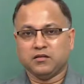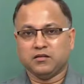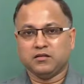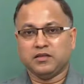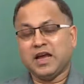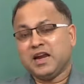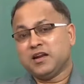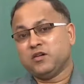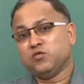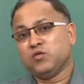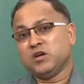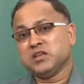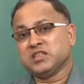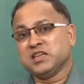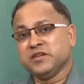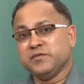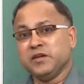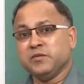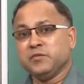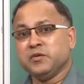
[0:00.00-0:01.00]
that was
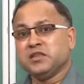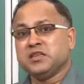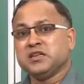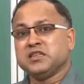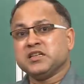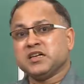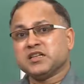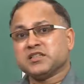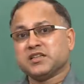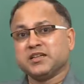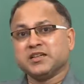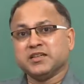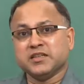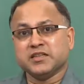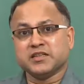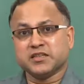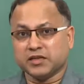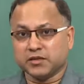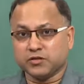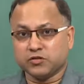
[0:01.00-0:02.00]
giving me the just
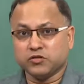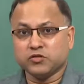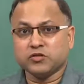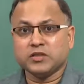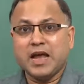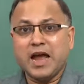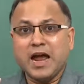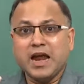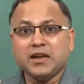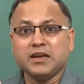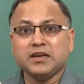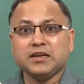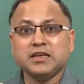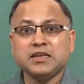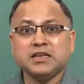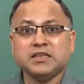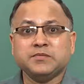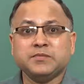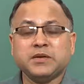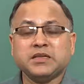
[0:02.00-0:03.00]
rigid structure. So, that
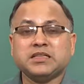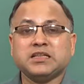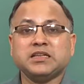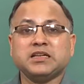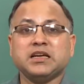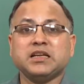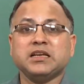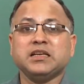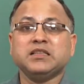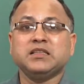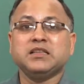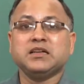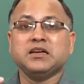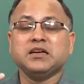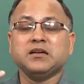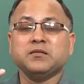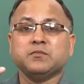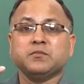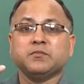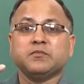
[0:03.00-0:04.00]
is basically
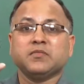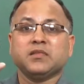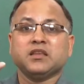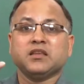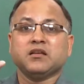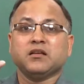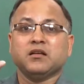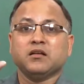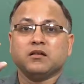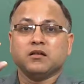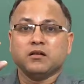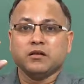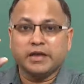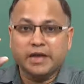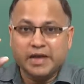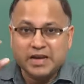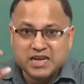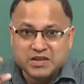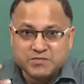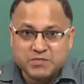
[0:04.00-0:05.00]
the
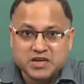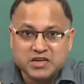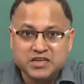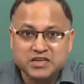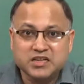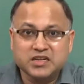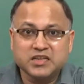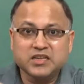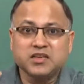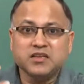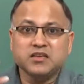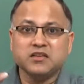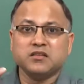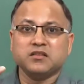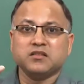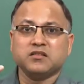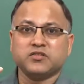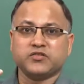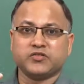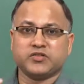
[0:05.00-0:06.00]
elementary
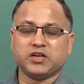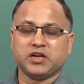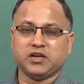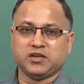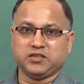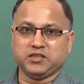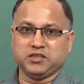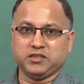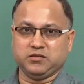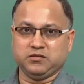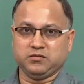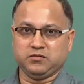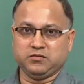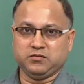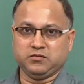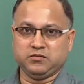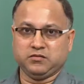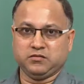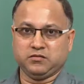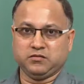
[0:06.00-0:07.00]
structure
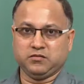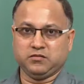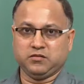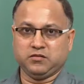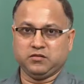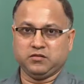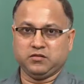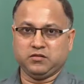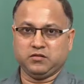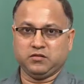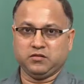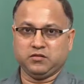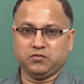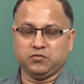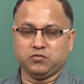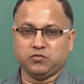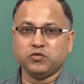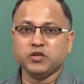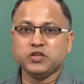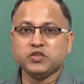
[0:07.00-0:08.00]

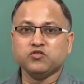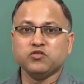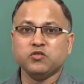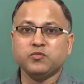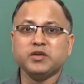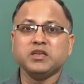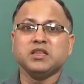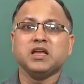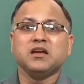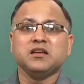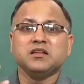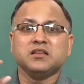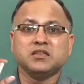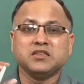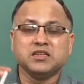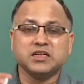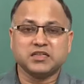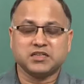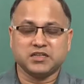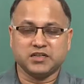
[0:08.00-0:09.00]
which will be the
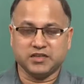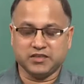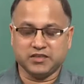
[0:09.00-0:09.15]
just